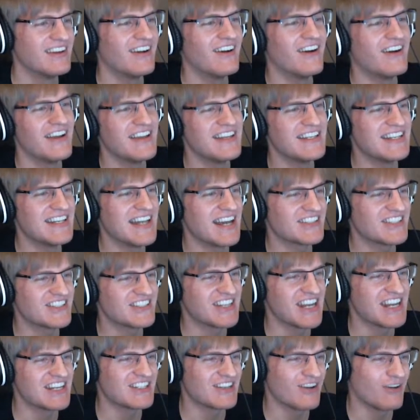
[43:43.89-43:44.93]
Oh, he didn't actually
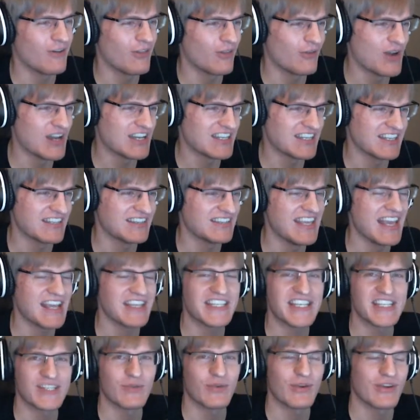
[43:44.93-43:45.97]
change it all the way to yes,
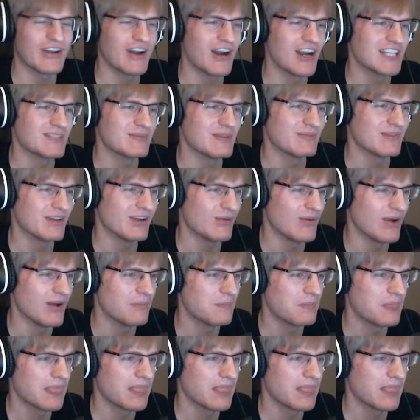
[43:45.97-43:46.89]
he's a royal guardsman. But oh well.